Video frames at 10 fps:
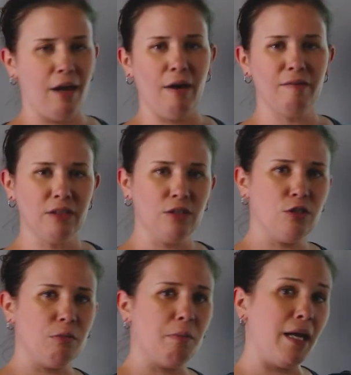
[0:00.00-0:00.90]
now I have to
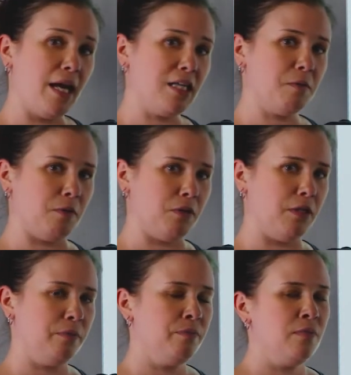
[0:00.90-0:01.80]
determine my
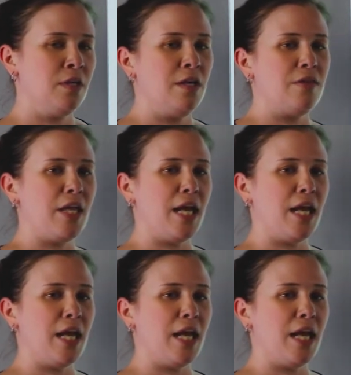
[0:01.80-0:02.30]
exponent. That